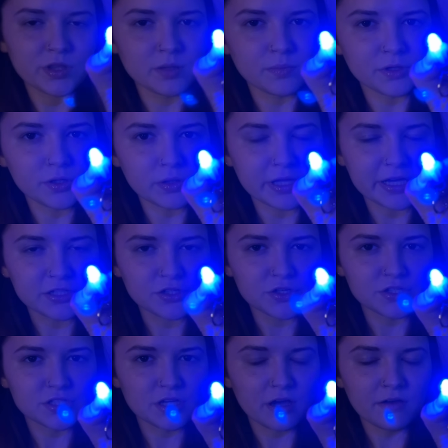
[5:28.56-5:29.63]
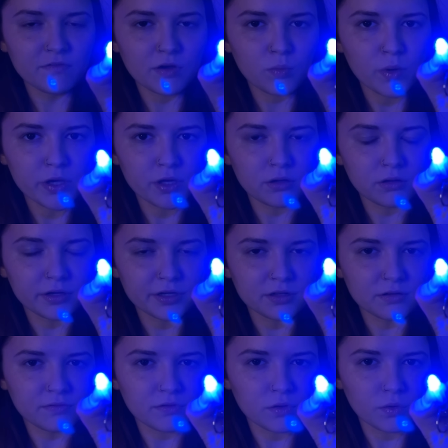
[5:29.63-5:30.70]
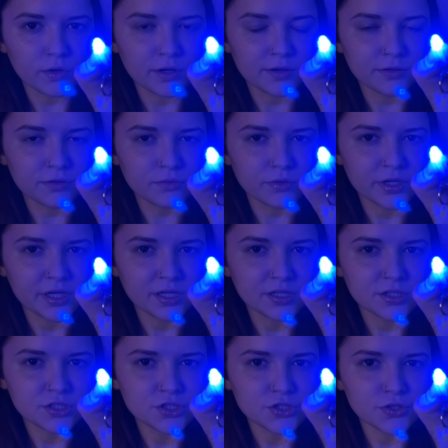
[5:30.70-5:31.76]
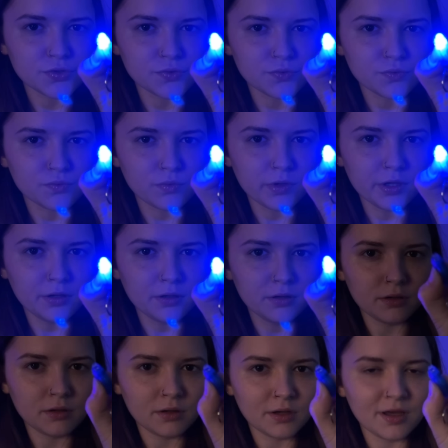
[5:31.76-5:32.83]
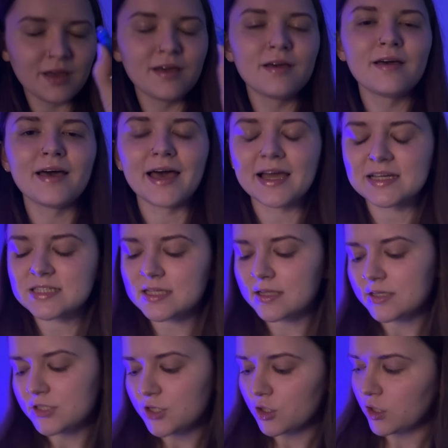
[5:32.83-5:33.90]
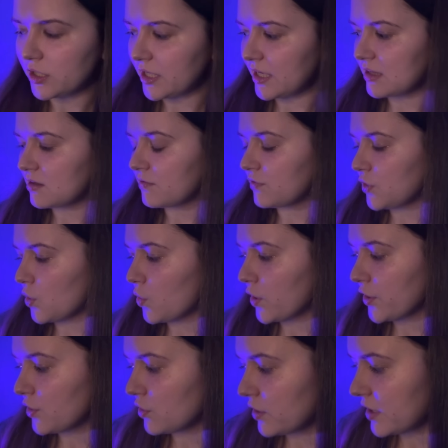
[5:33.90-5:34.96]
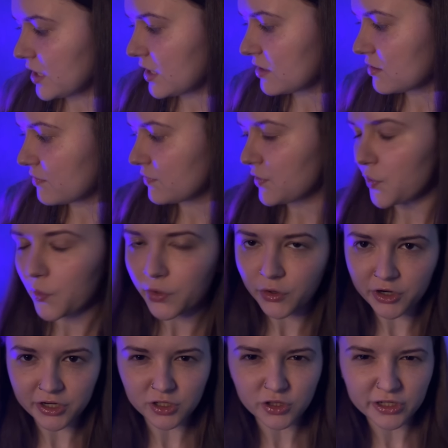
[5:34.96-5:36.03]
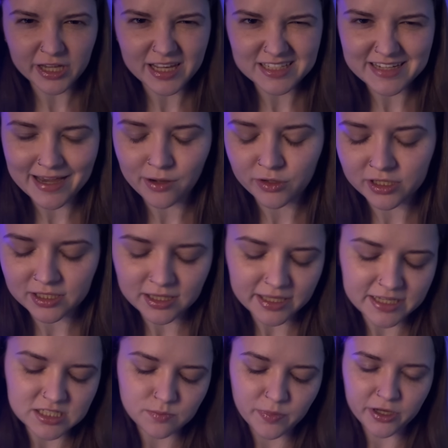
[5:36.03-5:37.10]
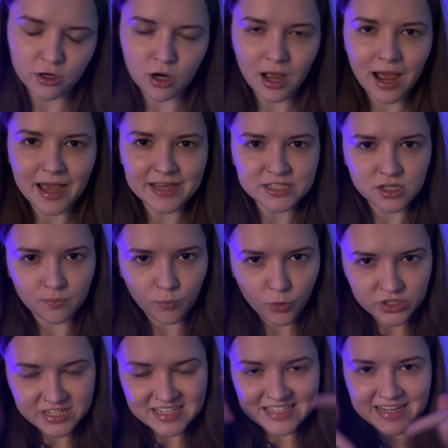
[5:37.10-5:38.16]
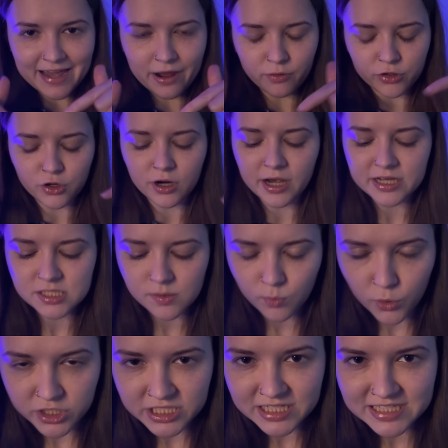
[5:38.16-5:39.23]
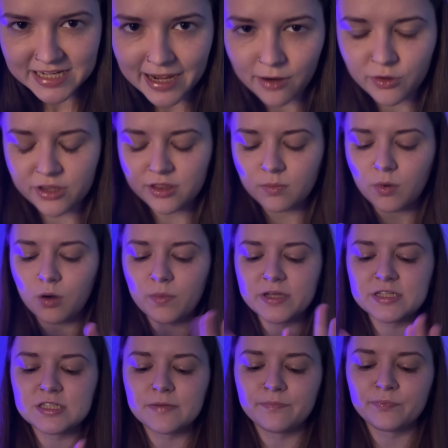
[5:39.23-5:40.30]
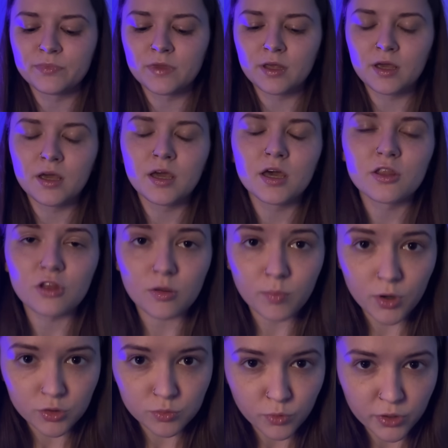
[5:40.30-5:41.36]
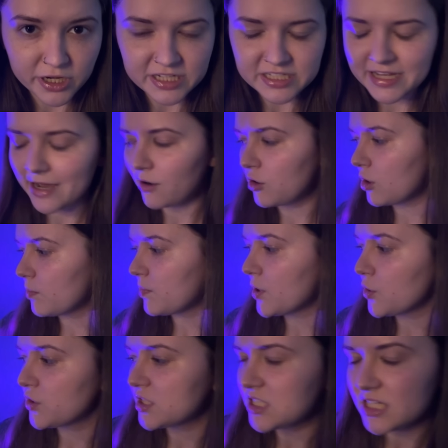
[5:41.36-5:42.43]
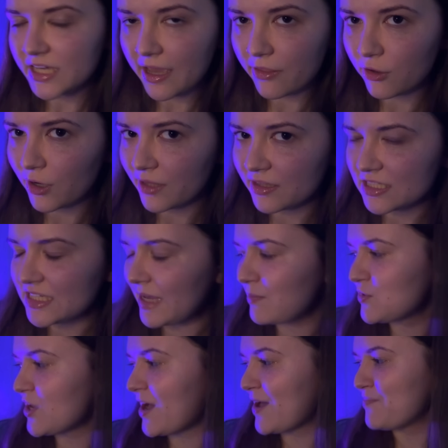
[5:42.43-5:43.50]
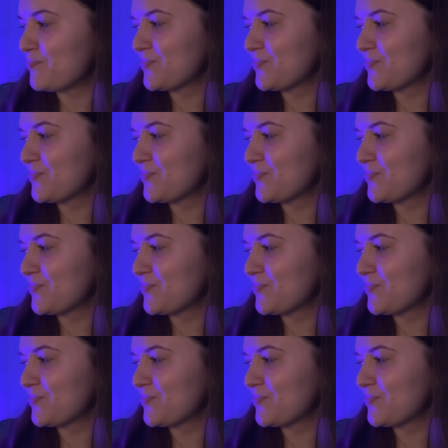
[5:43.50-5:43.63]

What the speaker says: the blue light turns off, I want you to look at the floor. 3, 2, 1. Excellent. You're looking at the floor. You're looking at the floor. Or you're looking down at least, but your eyes are pointed down. Your eyes are pointed down at the moment. They're both pointed down, both together at the same time.